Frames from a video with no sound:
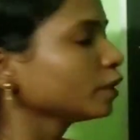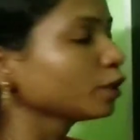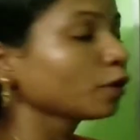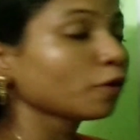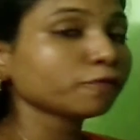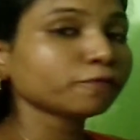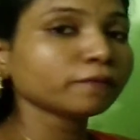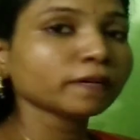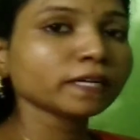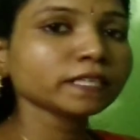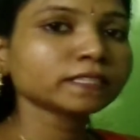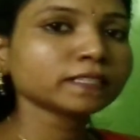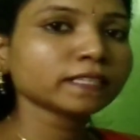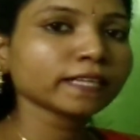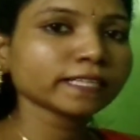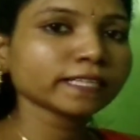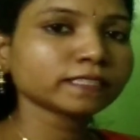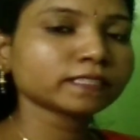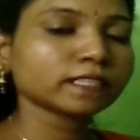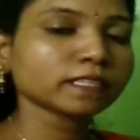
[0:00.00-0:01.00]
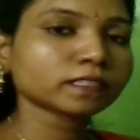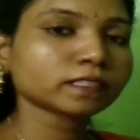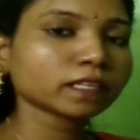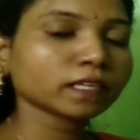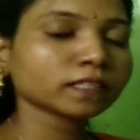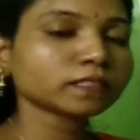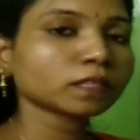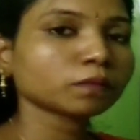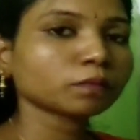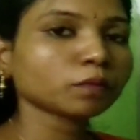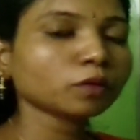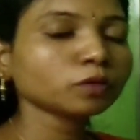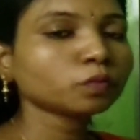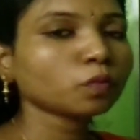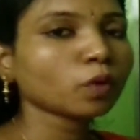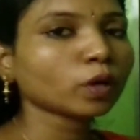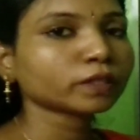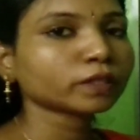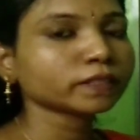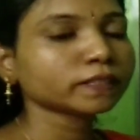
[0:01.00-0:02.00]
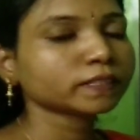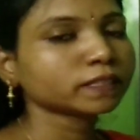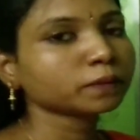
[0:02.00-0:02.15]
Now first let's discuss about what is